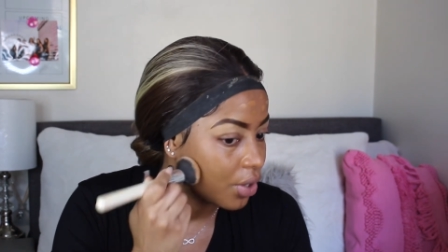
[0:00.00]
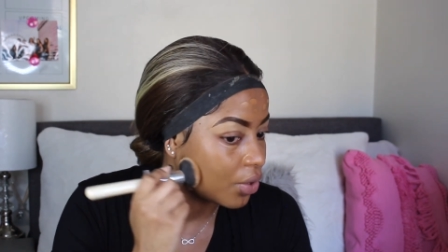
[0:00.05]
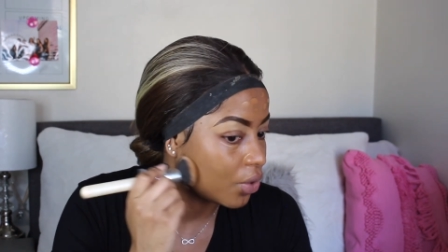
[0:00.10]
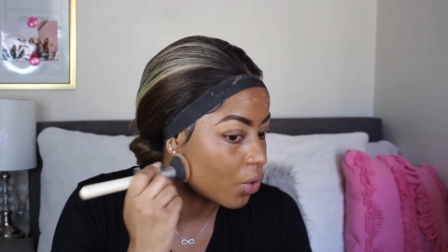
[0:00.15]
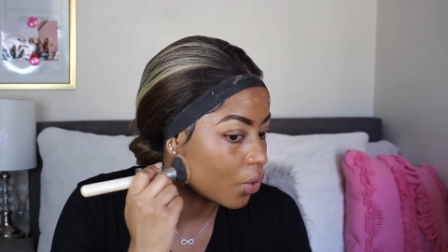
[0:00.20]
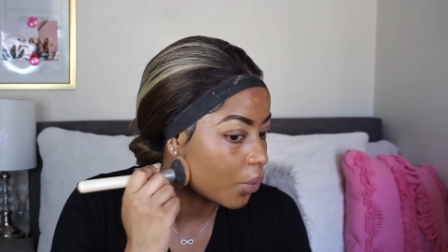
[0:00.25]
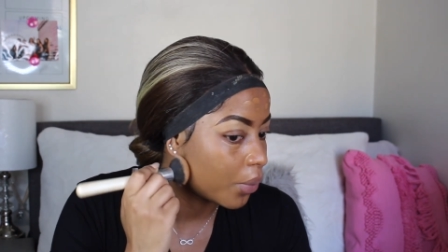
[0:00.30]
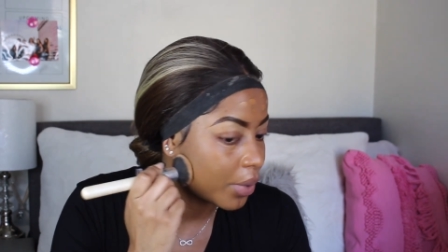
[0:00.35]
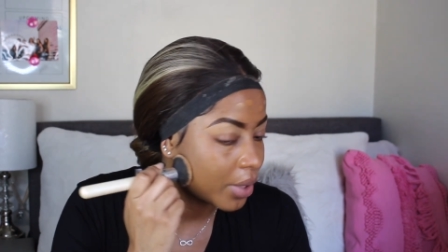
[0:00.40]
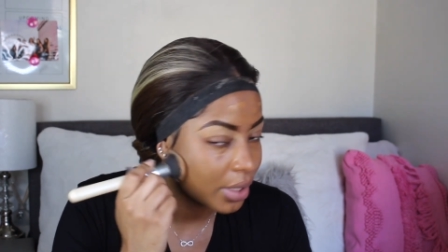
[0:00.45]

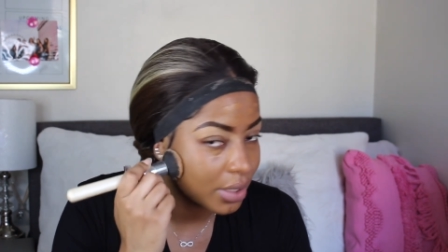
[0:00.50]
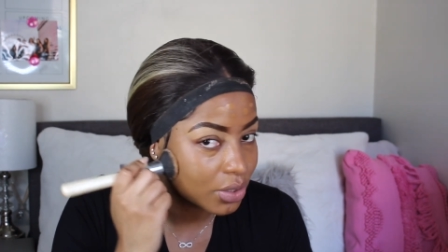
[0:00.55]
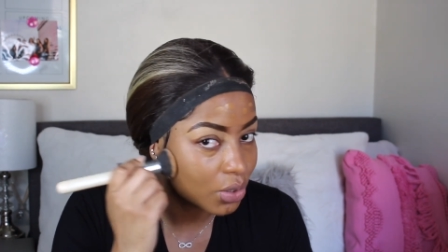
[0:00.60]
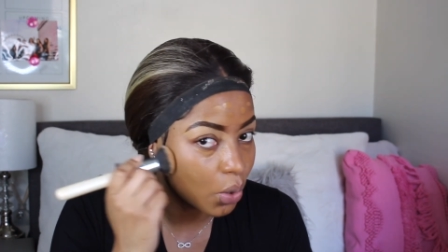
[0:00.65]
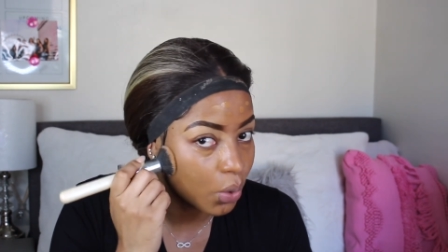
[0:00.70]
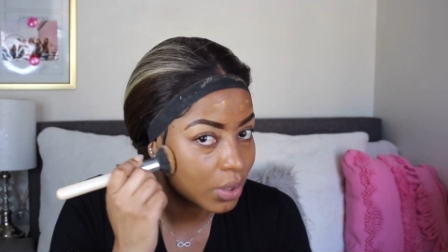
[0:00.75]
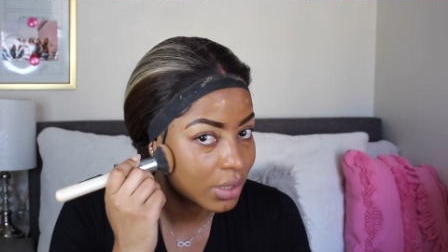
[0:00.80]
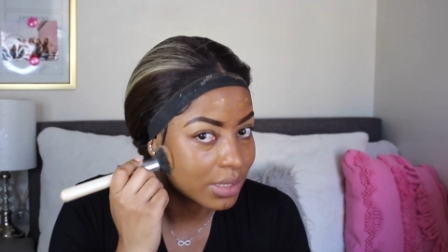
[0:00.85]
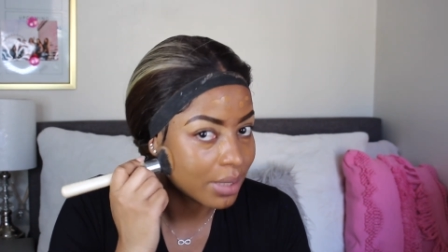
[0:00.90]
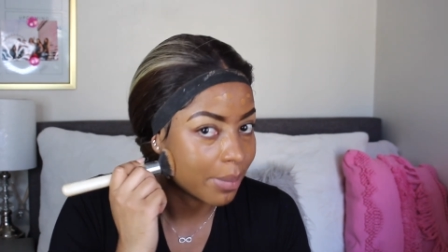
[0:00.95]
nobody
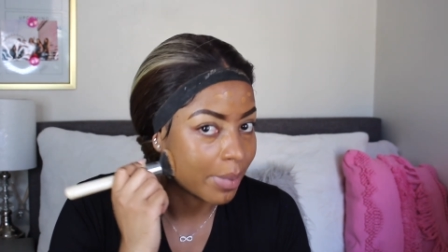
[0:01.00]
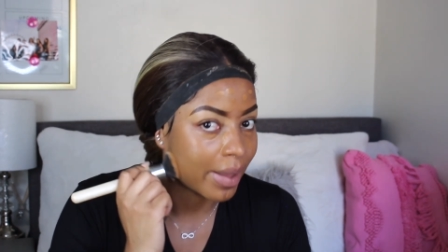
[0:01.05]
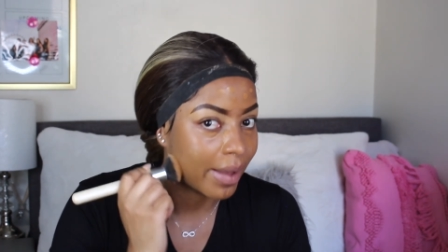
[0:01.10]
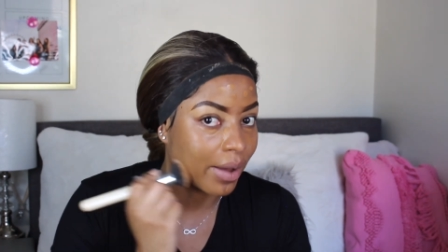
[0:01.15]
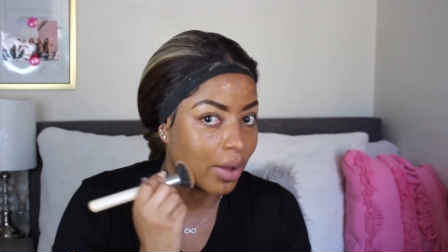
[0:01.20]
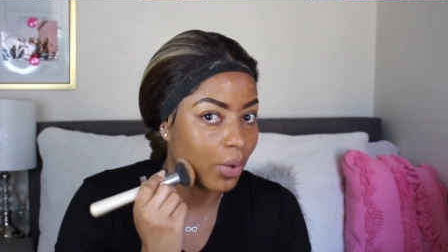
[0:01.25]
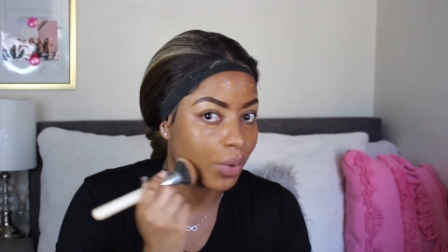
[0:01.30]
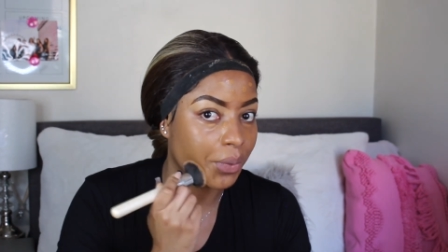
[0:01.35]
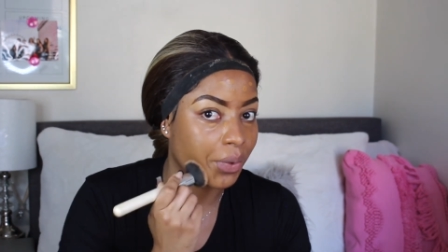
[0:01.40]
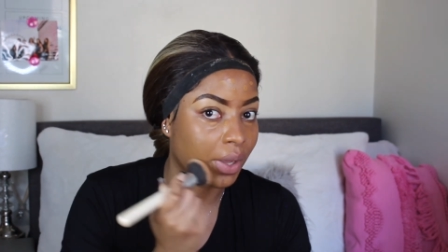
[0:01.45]
talks
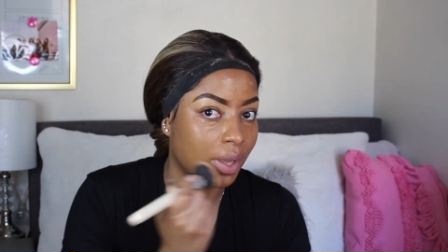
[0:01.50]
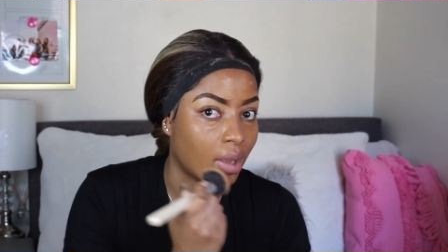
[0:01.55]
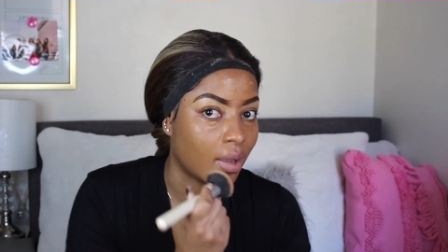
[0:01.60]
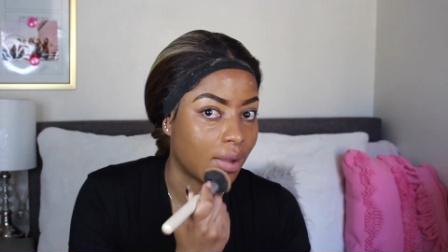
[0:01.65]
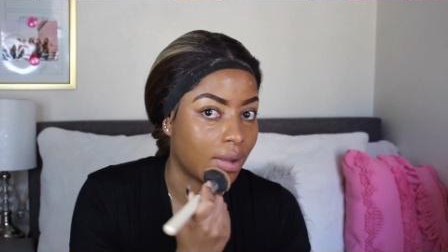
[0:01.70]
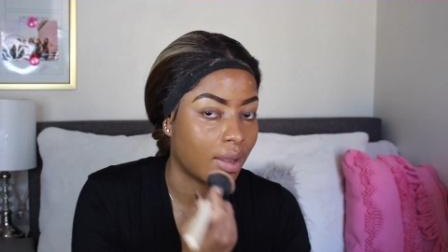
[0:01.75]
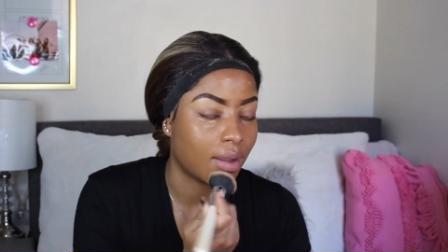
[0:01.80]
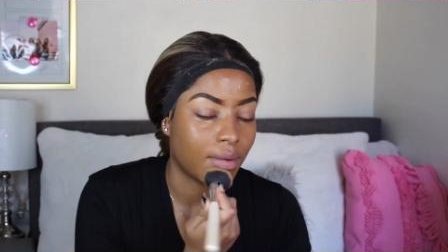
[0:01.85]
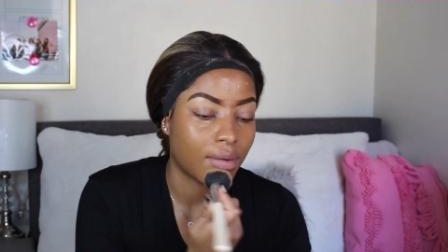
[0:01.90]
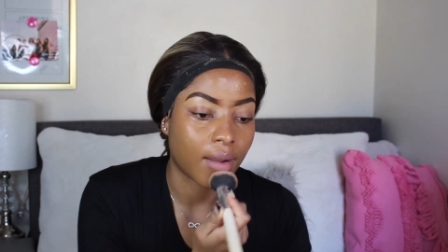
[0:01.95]
about
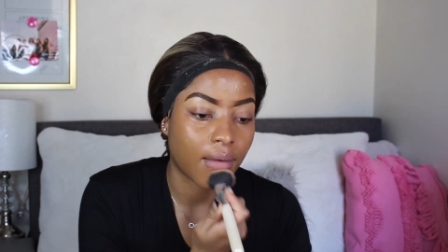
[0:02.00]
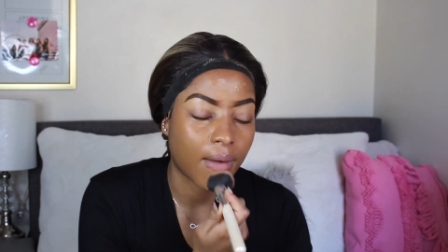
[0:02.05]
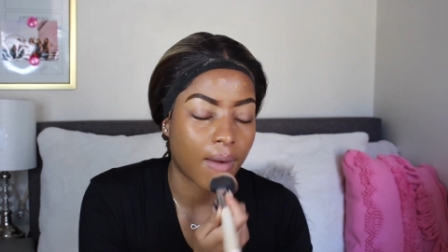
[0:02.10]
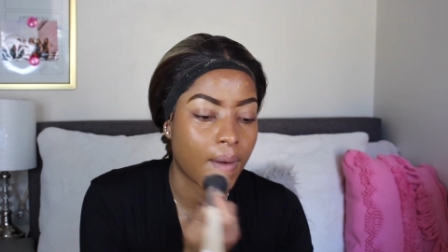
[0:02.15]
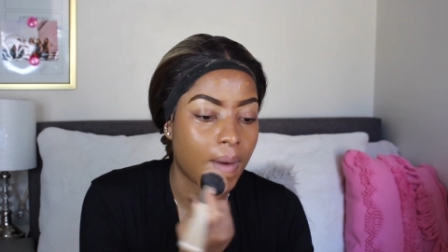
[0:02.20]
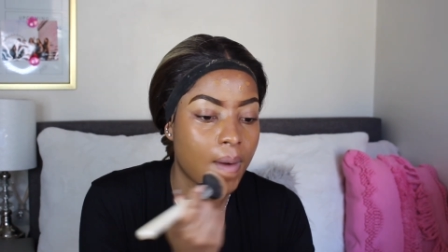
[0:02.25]
and